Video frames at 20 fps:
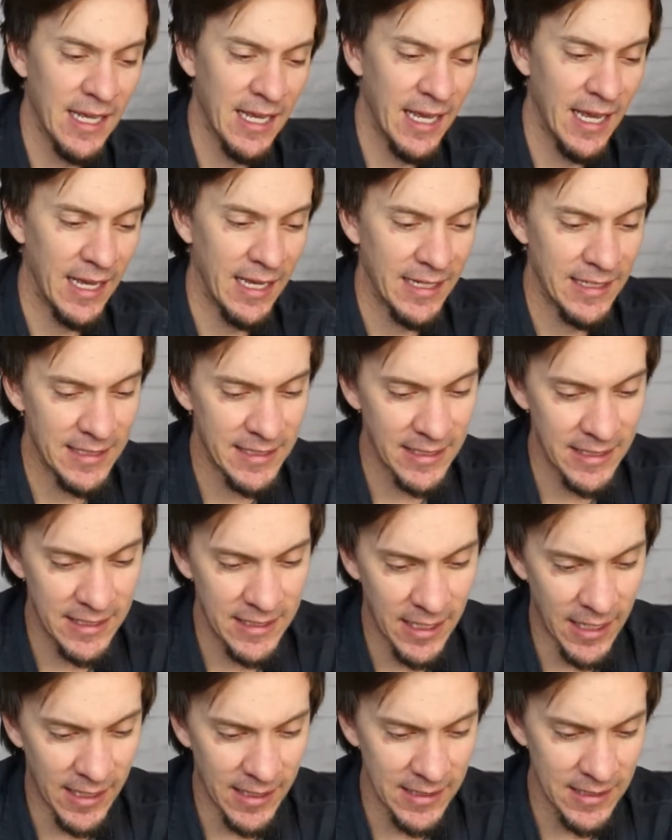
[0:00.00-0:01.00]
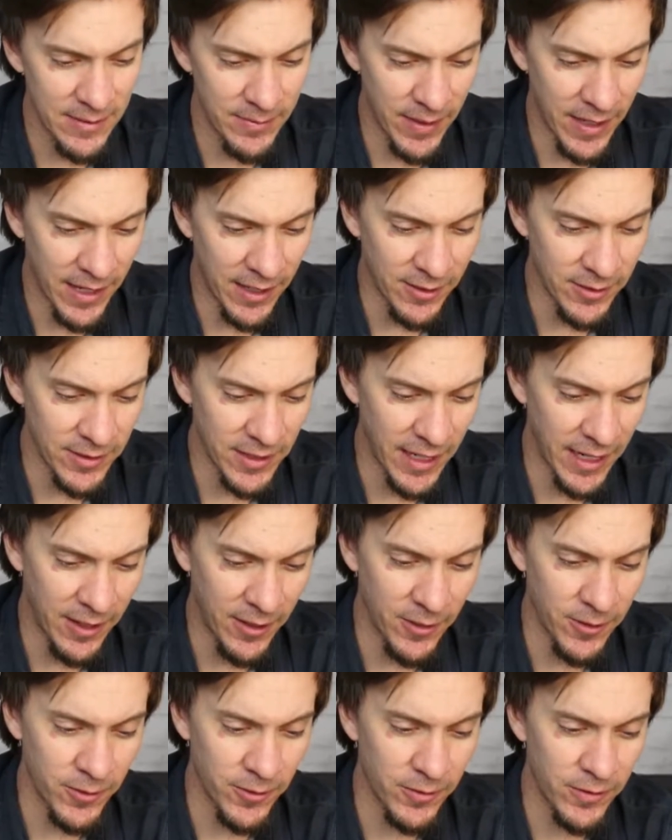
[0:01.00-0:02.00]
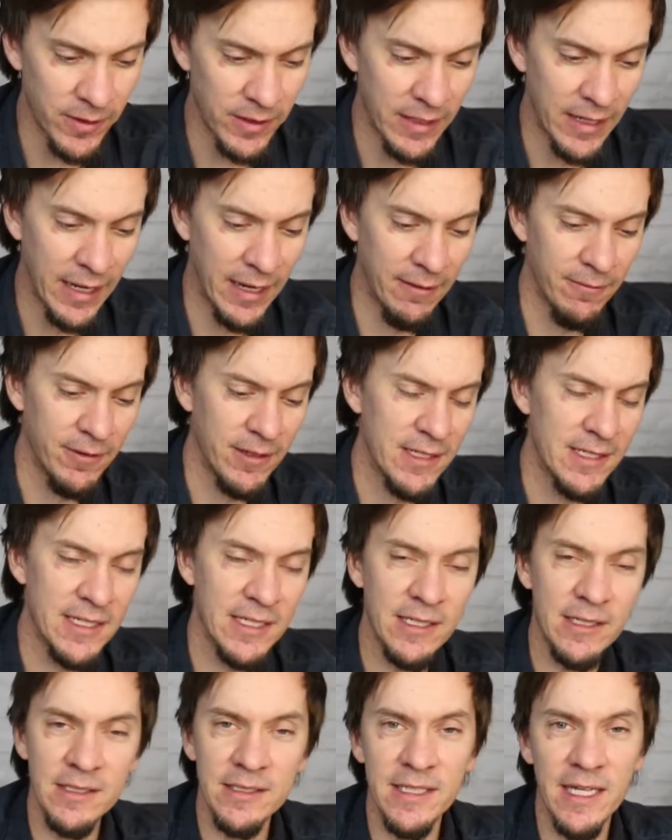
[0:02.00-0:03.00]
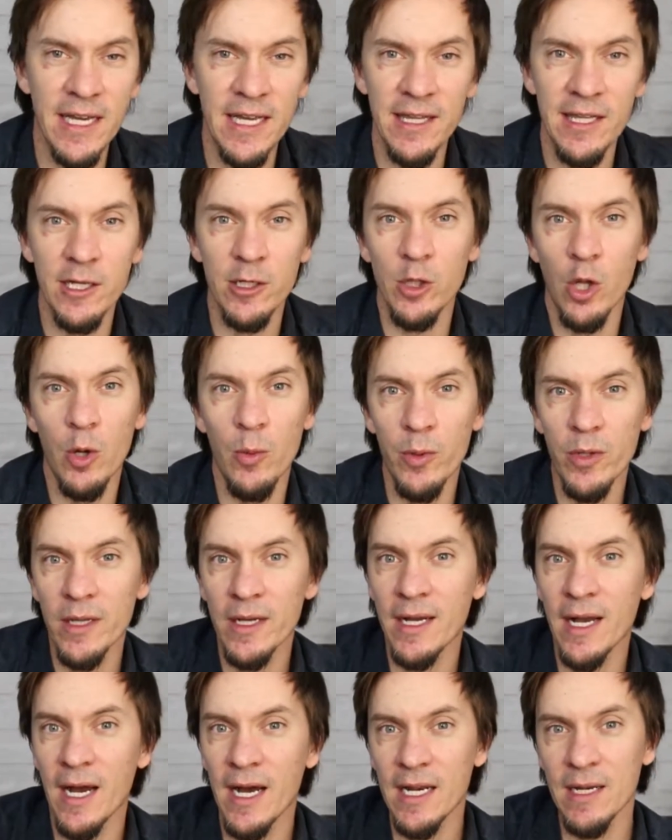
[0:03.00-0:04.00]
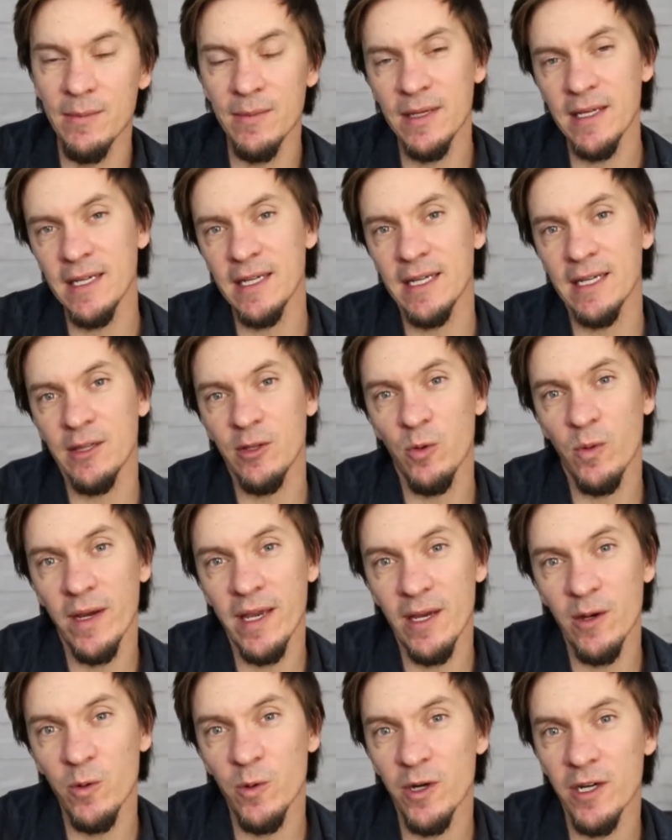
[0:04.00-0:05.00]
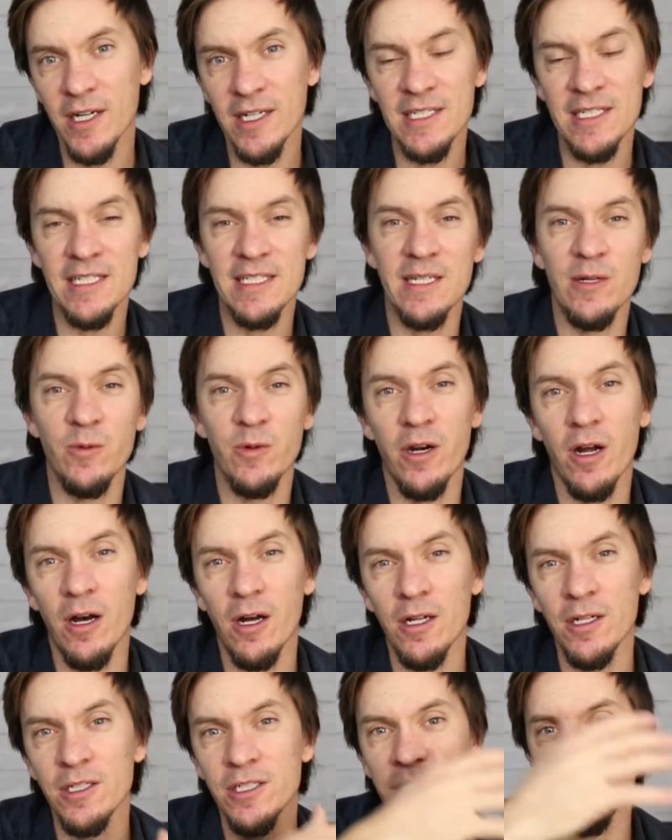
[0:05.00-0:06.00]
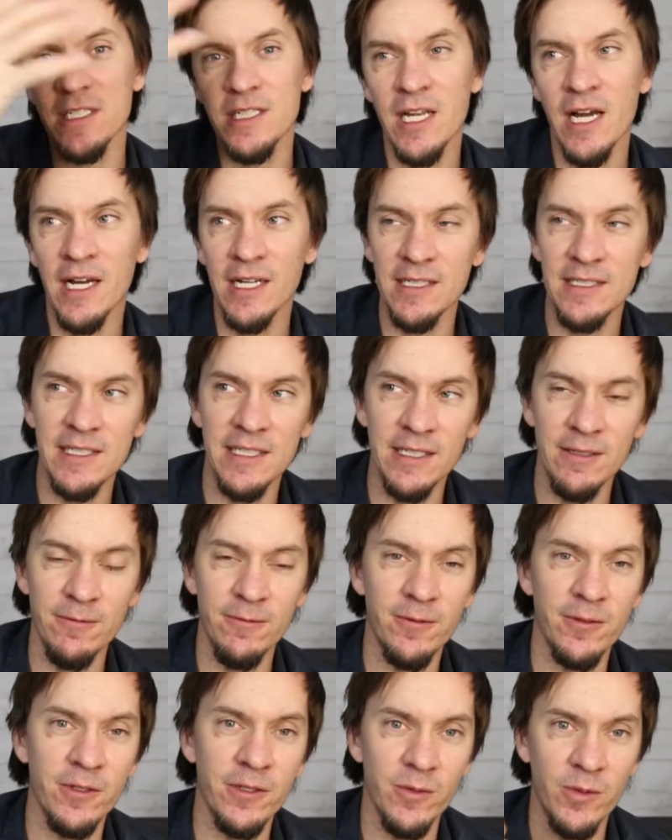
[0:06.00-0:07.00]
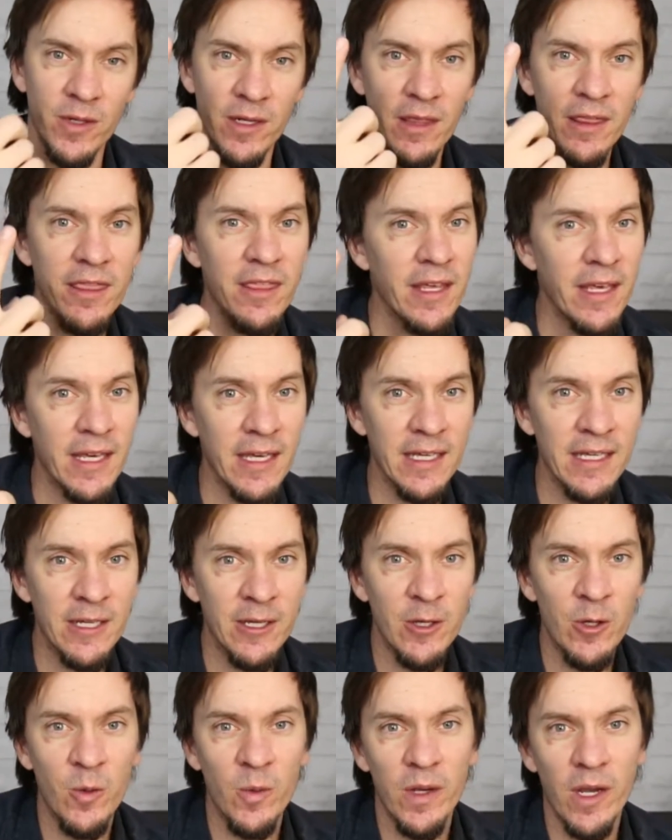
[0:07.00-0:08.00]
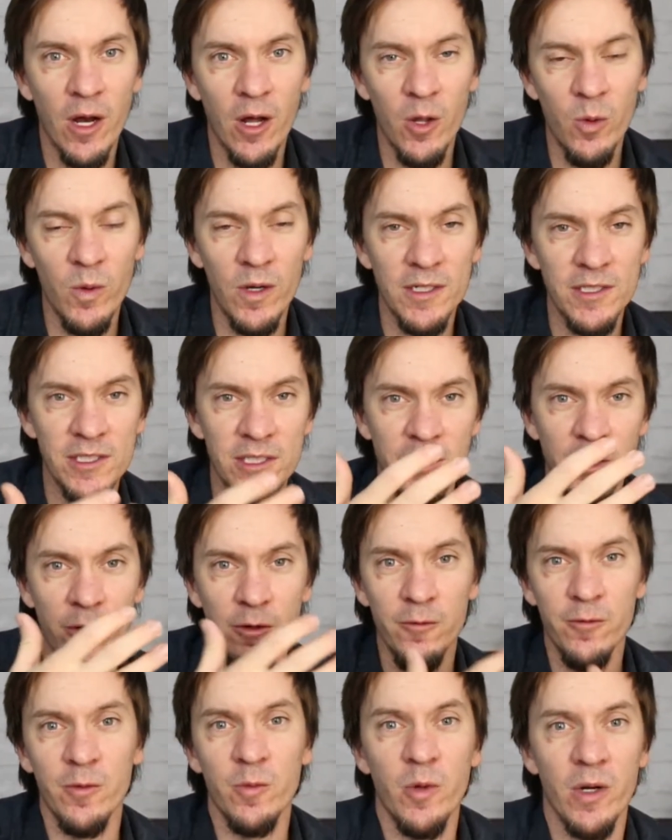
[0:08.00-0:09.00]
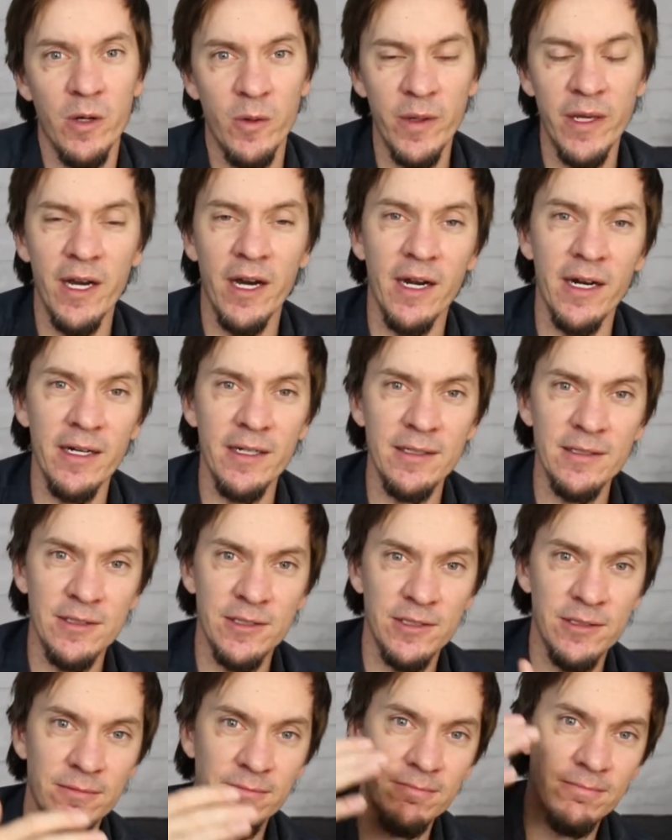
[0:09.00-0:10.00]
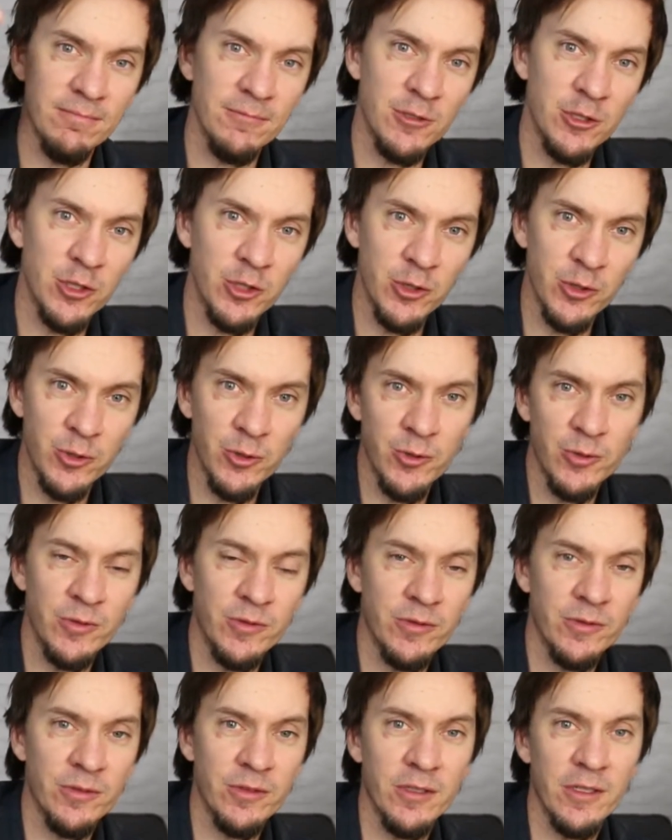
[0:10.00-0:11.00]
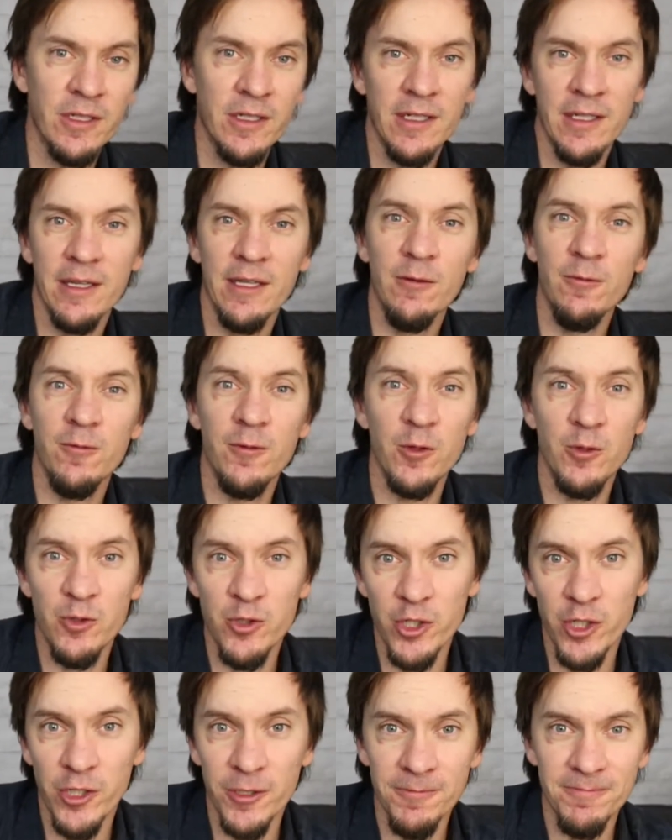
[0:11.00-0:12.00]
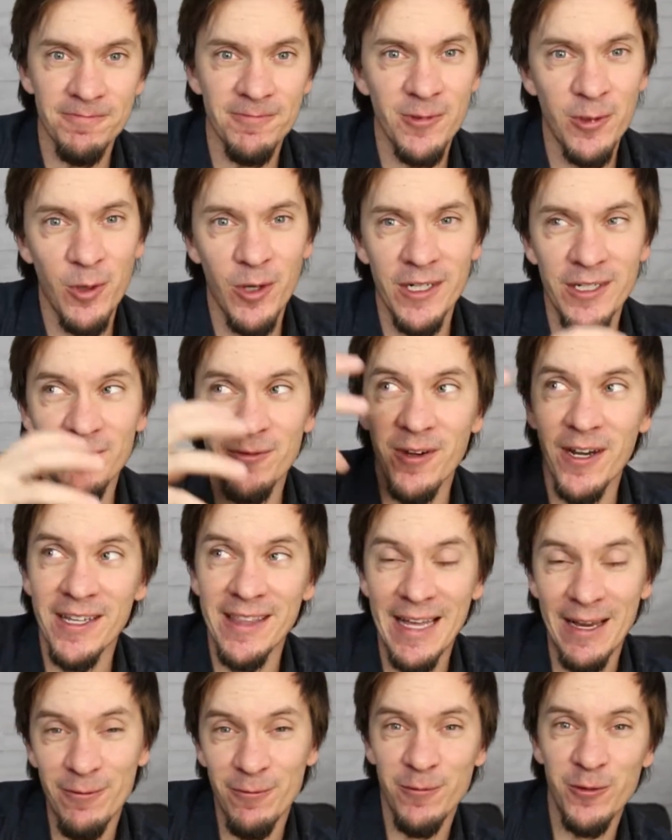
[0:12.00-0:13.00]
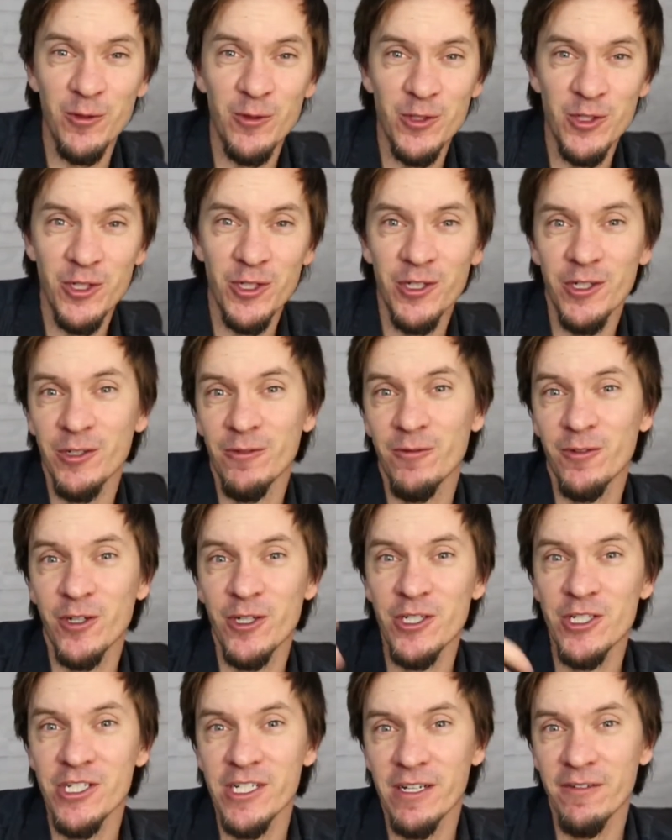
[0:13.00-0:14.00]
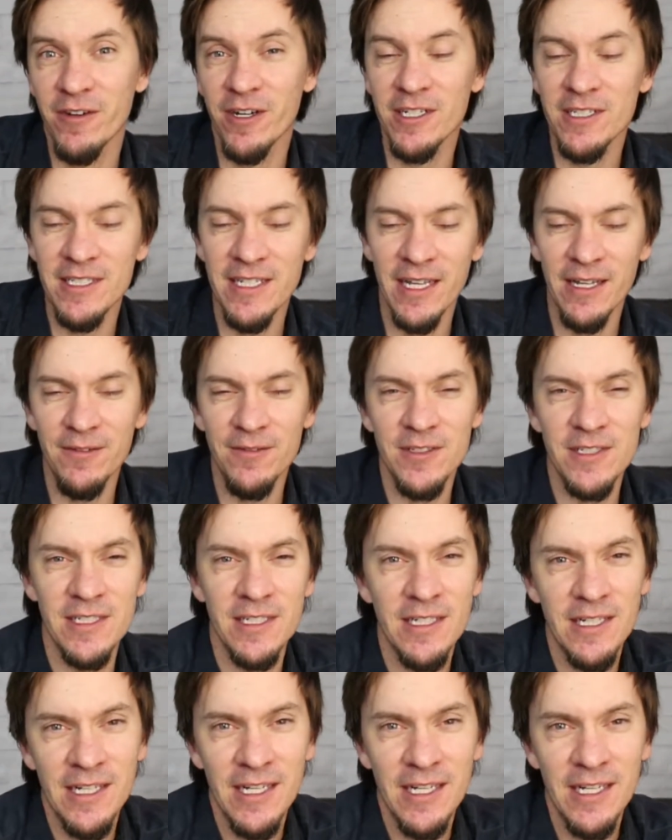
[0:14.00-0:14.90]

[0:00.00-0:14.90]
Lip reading: And he talks about how every single day the global economy, the way it works is that we're all just hunting for one thing. We all want to go from where we are to the future. We want to find that future version of ourselves.